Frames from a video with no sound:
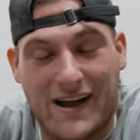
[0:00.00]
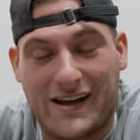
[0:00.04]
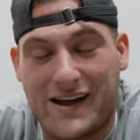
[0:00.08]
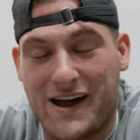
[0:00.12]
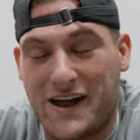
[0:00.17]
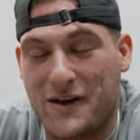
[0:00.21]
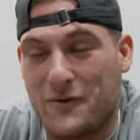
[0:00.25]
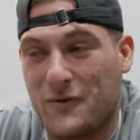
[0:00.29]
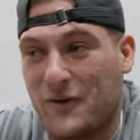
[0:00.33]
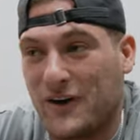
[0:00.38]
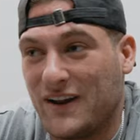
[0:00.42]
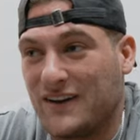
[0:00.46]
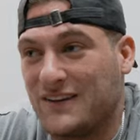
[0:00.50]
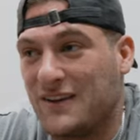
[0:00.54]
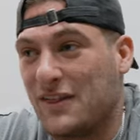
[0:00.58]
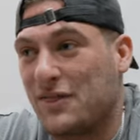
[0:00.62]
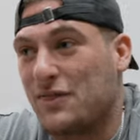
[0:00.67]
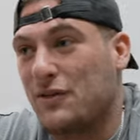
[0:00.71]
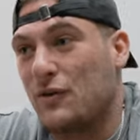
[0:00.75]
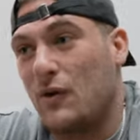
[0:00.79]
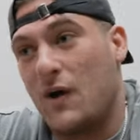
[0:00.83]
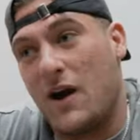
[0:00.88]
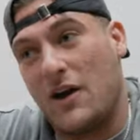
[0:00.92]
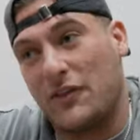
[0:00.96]
I kind of wanted to
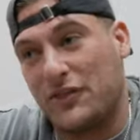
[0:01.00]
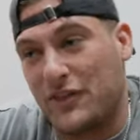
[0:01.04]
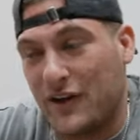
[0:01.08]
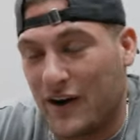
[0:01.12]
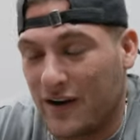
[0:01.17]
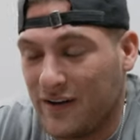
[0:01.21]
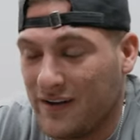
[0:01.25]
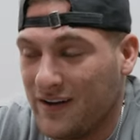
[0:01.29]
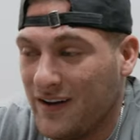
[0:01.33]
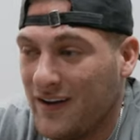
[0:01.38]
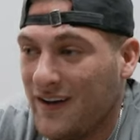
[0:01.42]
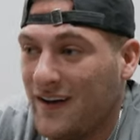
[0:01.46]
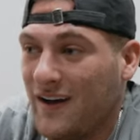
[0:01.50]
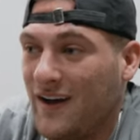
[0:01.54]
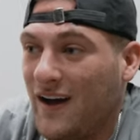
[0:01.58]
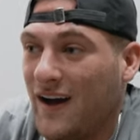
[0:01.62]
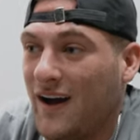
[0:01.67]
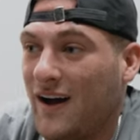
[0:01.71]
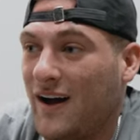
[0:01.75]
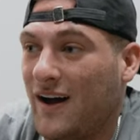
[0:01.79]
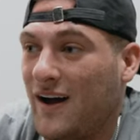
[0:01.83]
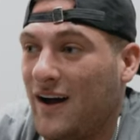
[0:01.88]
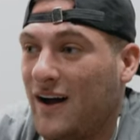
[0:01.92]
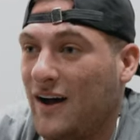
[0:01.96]
throw out there
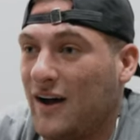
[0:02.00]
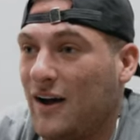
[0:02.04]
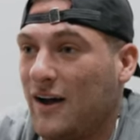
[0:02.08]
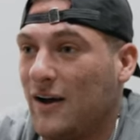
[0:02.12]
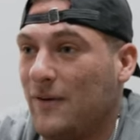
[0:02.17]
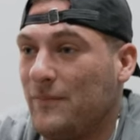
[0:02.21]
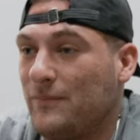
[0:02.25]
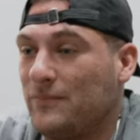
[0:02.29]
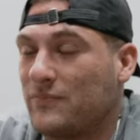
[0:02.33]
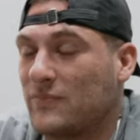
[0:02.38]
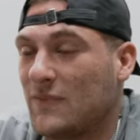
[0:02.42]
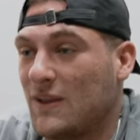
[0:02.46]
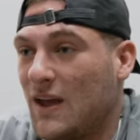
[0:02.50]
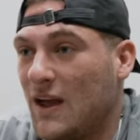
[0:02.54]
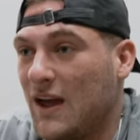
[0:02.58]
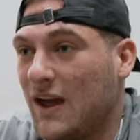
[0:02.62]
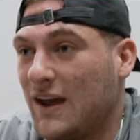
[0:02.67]
um,